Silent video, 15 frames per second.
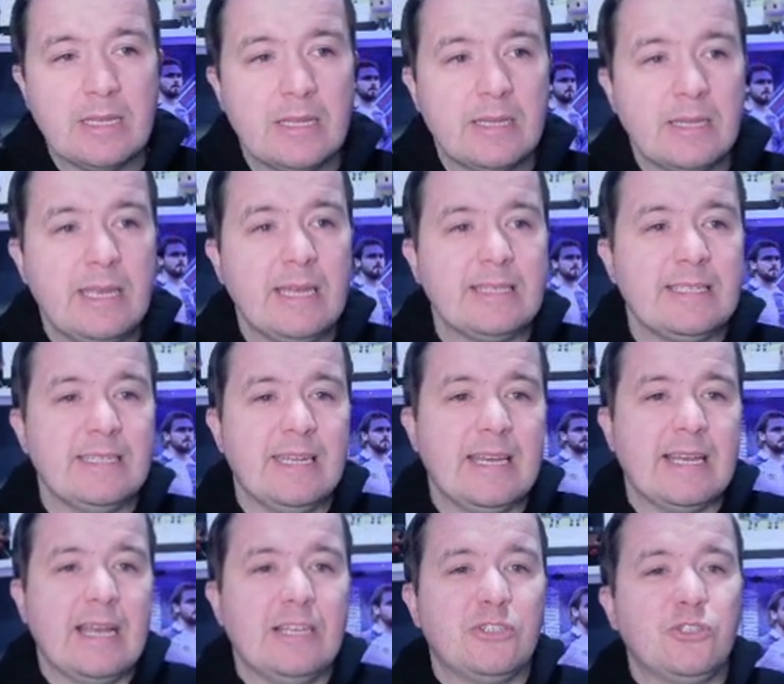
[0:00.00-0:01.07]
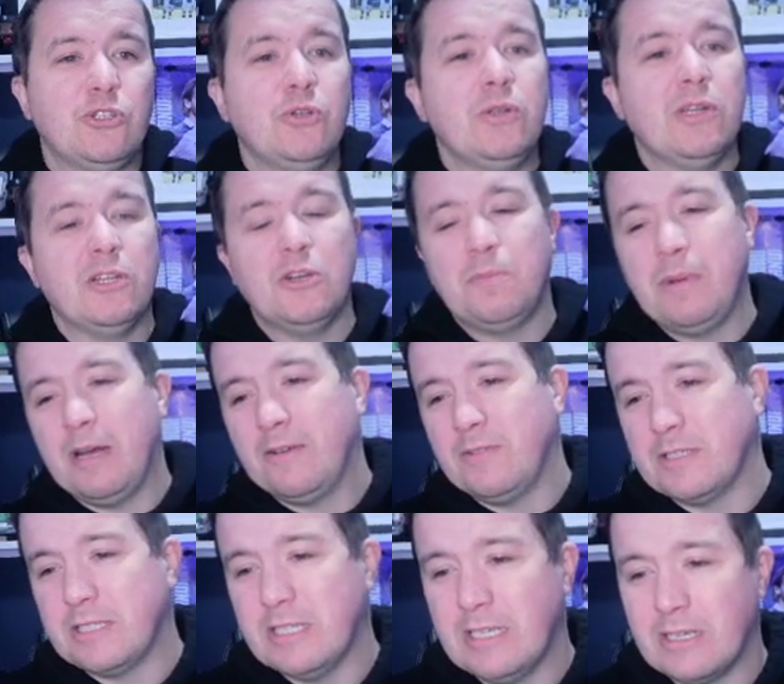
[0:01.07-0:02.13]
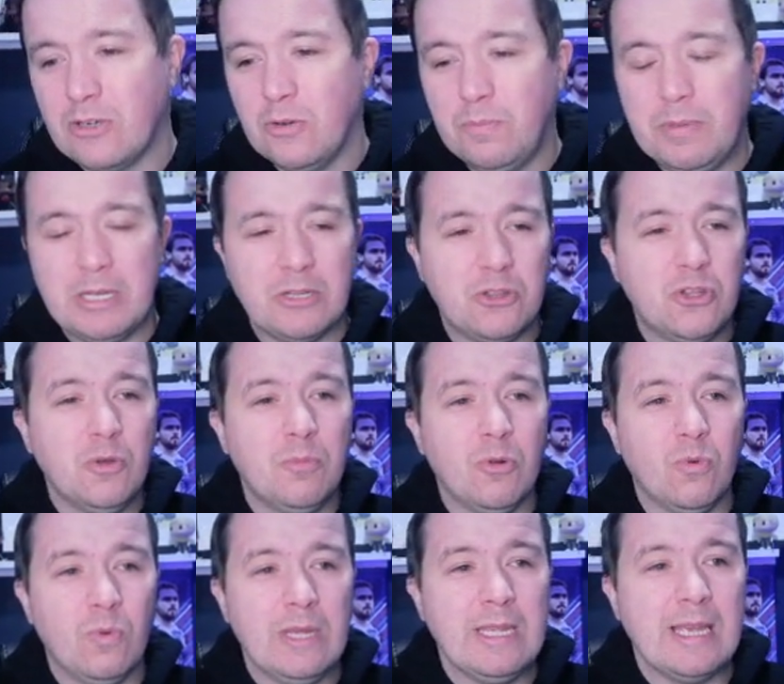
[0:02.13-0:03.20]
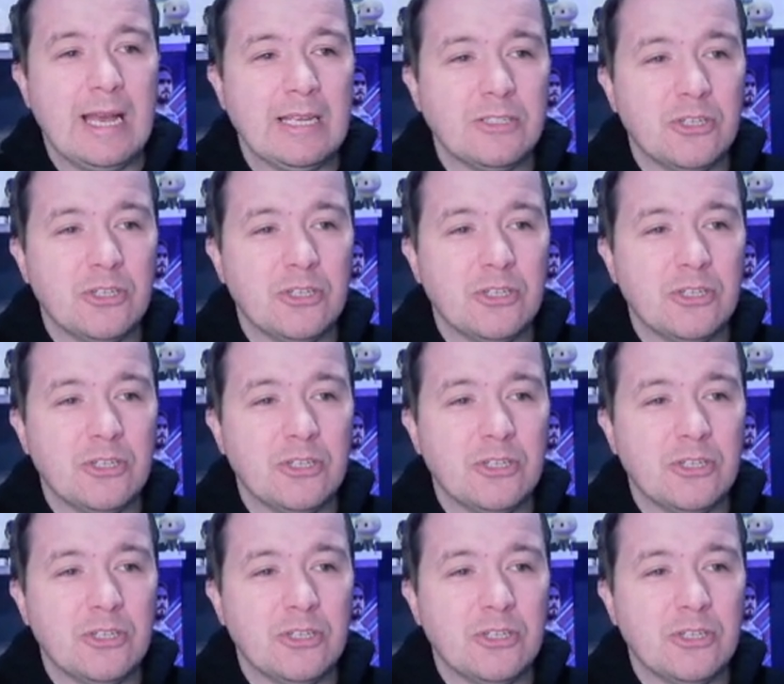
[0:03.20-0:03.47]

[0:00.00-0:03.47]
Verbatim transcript: Get in there, guys. two nil up Pafos here. Could be a double win, guys.